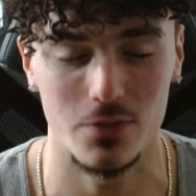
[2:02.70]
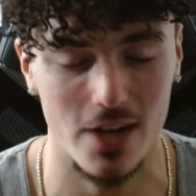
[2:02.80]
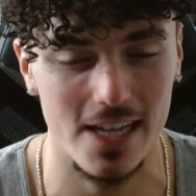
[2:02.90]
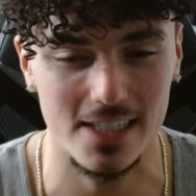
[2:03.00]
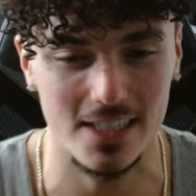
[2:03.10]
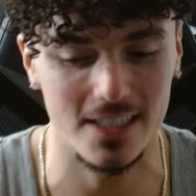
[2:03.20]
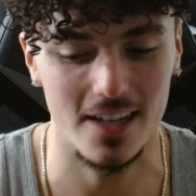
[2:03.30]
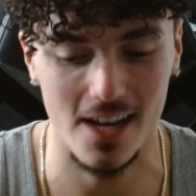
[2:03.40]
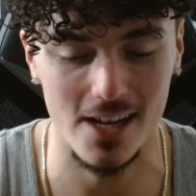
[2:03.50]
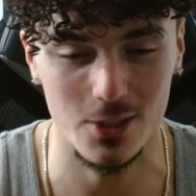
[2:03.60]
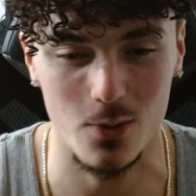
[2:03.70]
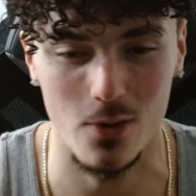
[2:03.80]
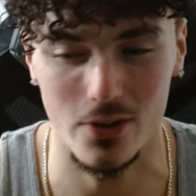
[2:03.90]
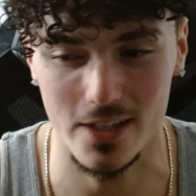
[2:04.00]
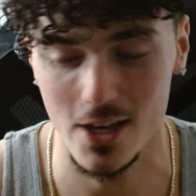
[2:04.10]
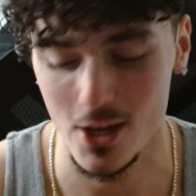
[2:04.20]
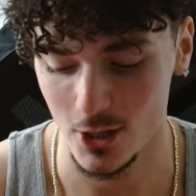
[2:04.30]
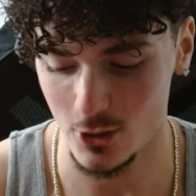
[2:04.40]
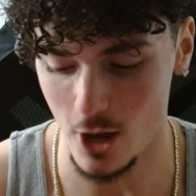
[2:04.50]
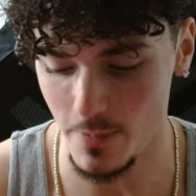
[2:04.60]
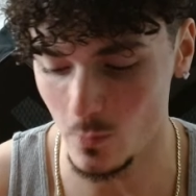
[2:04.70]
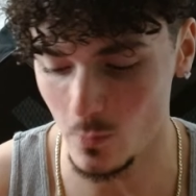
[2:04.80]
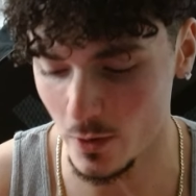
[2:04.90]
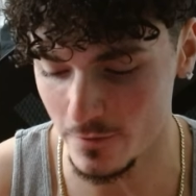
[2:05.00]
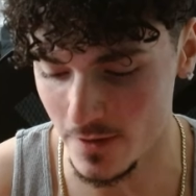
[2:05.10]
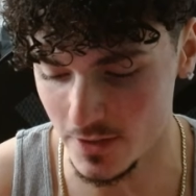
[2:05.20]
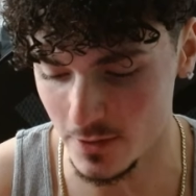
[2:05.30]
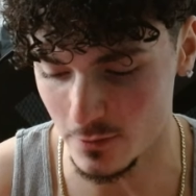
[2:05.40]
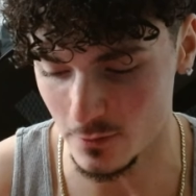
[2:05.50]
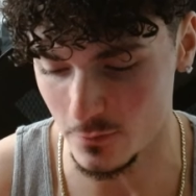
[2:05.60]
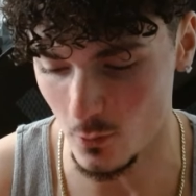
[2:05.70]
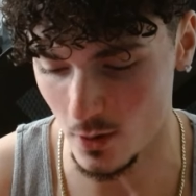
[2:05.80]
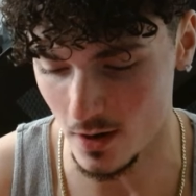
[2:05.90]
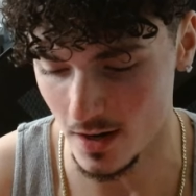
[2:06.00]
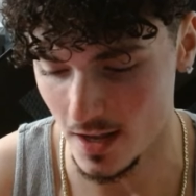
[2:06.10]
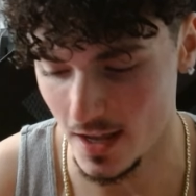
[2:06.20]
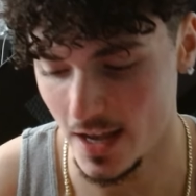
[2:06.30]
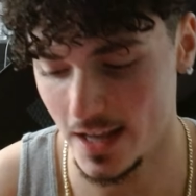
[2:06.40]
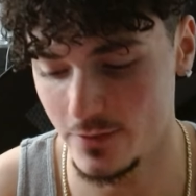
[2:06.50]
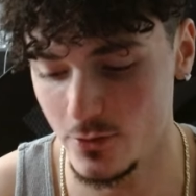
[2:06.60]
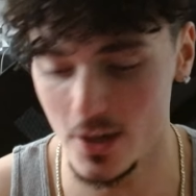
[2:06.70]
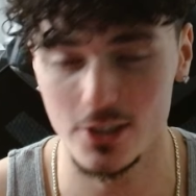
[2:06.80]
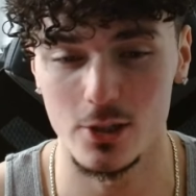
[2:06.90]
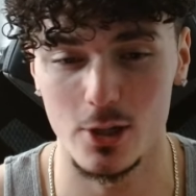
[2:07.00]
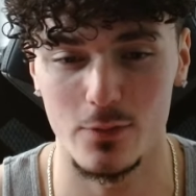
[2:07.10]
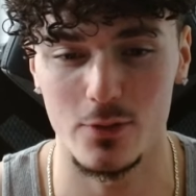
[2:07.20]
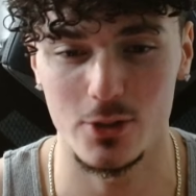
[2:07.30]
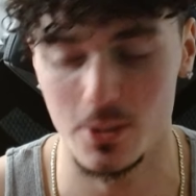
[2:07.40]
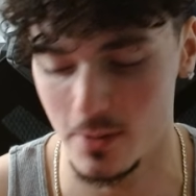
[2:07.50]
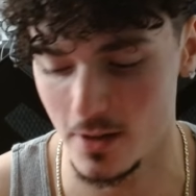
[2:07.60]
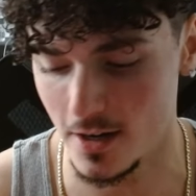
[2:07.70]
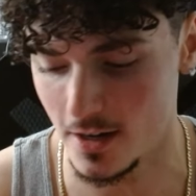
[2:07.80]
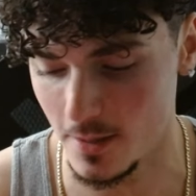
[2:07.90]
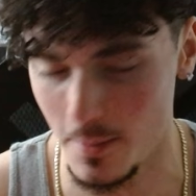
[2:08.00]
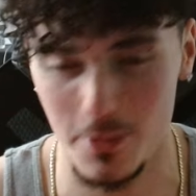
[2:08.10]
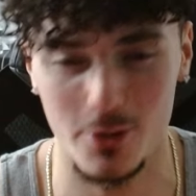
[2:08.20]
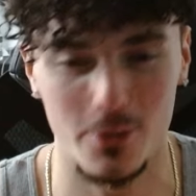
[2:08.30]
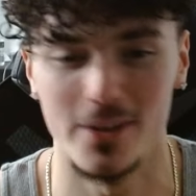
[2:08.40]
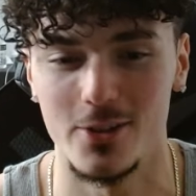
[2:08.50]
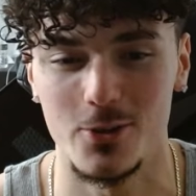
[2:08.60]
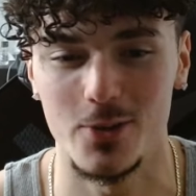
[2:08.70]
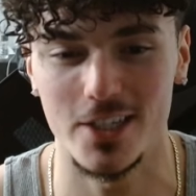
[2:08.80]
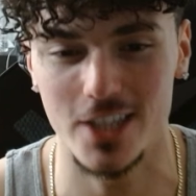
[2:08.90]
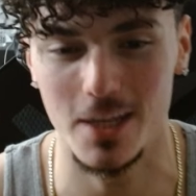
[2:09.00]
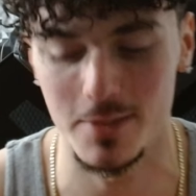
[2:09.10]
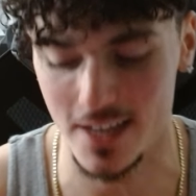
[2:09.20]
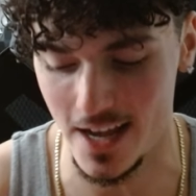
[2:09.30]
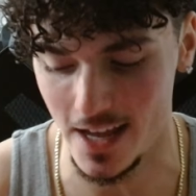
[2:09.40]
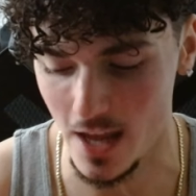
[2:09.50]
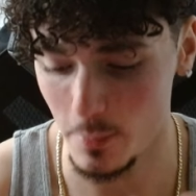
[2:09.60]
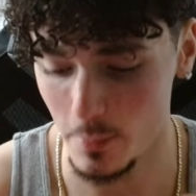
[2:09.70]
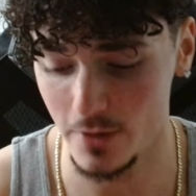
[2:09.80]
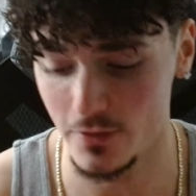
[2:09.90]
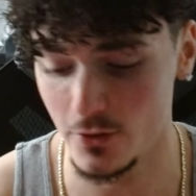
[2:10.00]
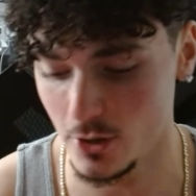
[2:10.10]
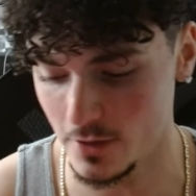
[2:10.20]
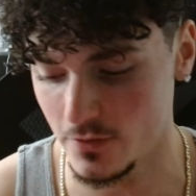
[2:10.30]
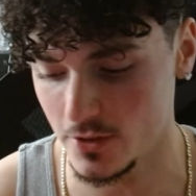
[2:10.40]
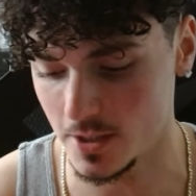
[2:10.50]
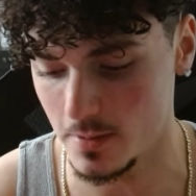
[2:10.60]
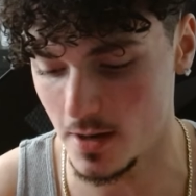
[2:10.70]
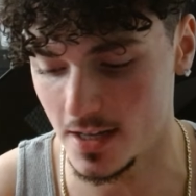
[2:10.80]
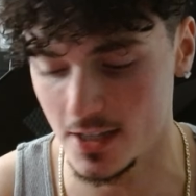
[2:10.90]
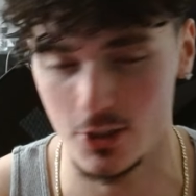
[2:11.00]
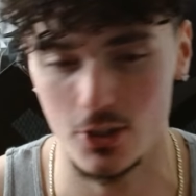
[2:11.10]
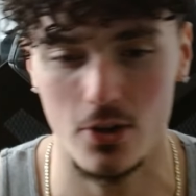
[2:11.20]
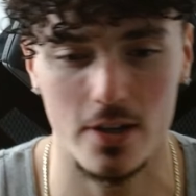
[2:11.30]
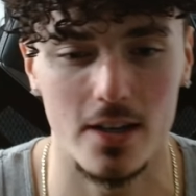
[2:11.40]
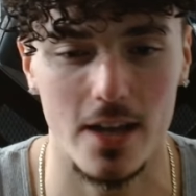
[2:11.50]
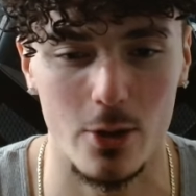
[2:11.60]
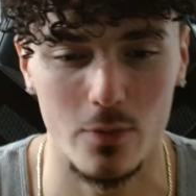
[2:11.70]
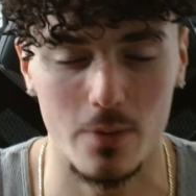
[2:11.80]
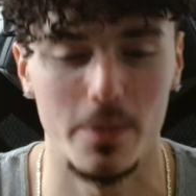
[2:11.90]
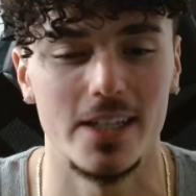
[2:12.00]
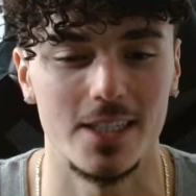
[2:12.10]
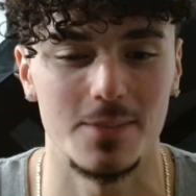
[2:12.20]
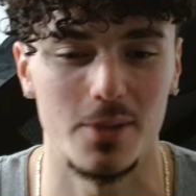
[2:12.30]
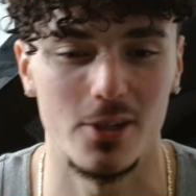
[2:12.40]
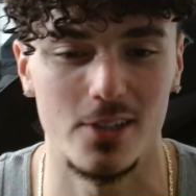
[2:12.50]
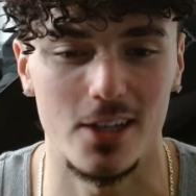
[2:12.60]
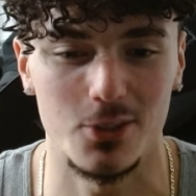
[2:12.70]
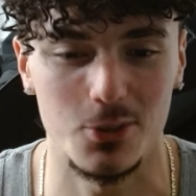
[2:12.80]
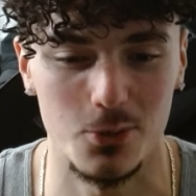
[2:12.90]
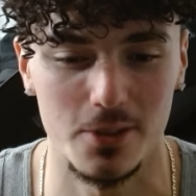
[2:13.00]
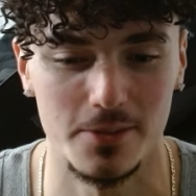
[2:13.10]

for 18, highest quality. So I paid 150 for four. And if you guys are looking for a supplier, I'm, throwing a little quick shameless ad, but if you're looking for a supplier to get started, head over to moneygetsbigger.store. All